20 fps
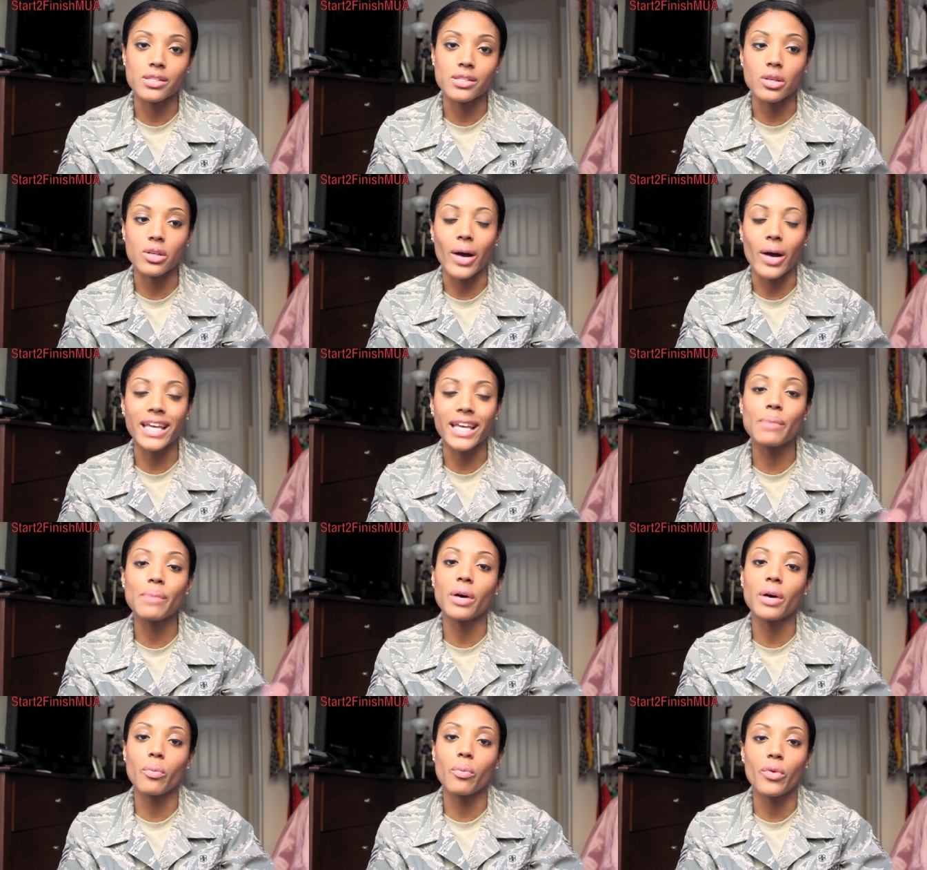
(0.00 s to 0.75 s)
So I
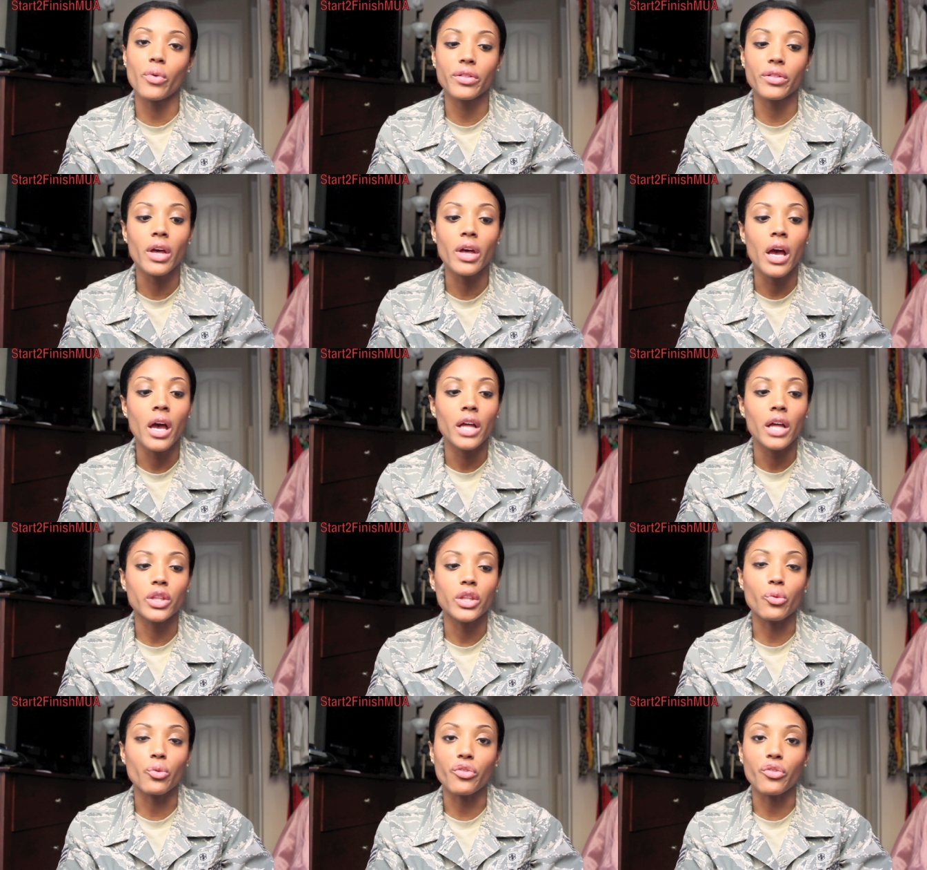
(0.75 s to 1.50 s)
keep up with
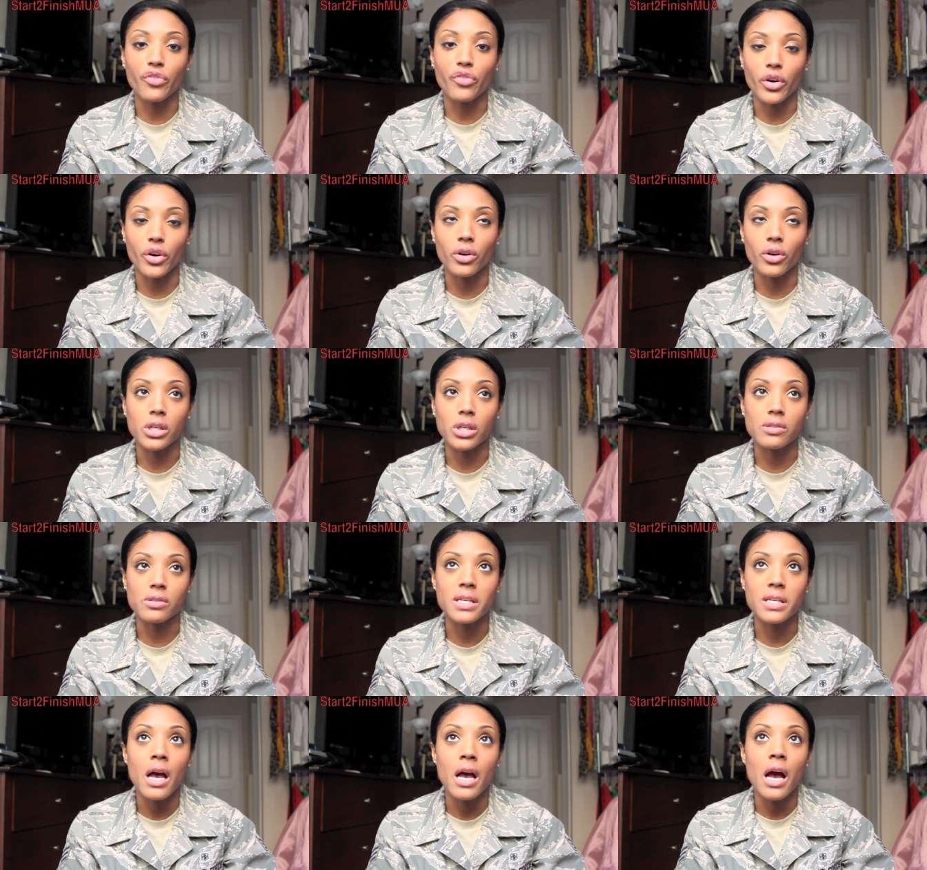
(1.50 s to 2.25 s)
the referrals.